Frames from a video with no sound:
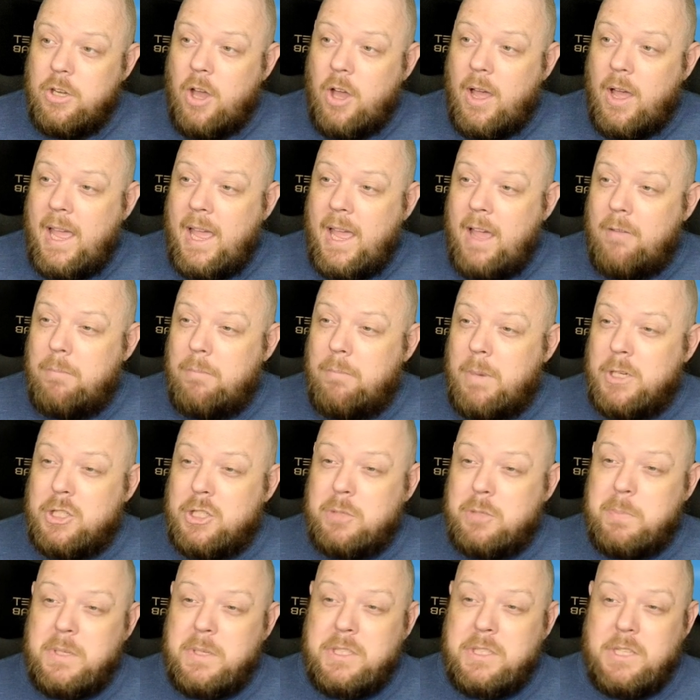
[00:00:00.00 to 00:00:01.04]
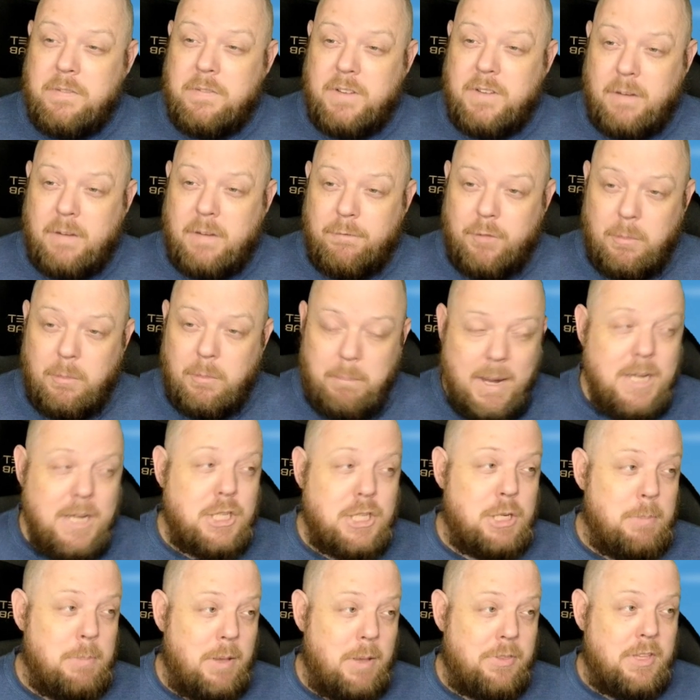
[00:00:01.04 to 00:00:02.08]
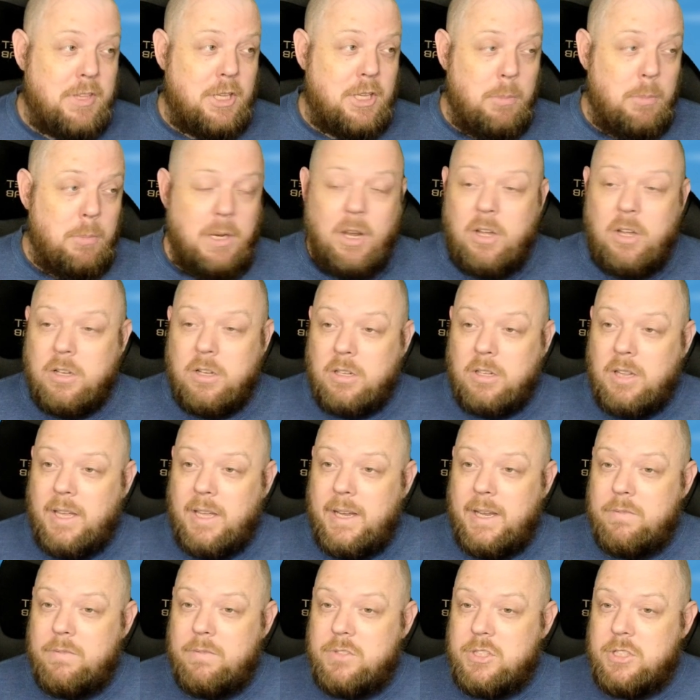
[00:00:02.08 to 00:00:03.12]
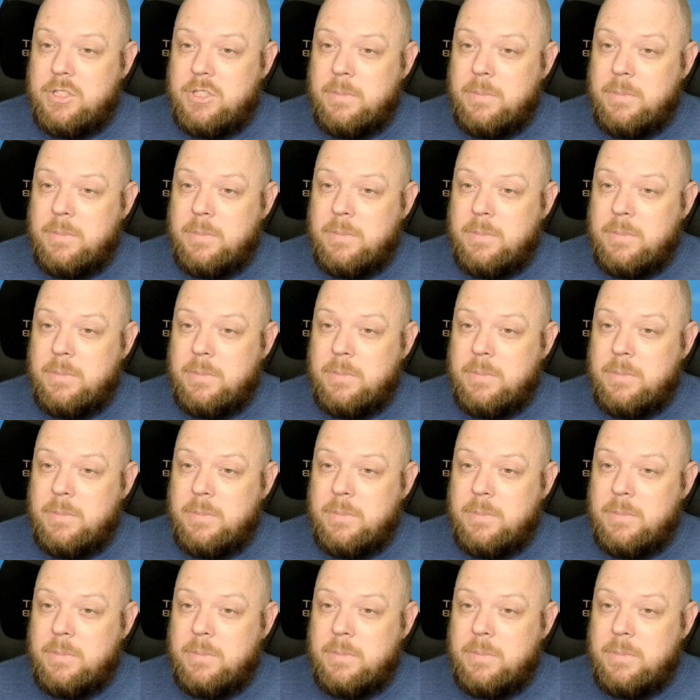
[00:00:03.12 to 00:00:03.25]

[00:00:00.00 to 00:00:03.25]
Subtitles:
have much specific information about the human enclaves.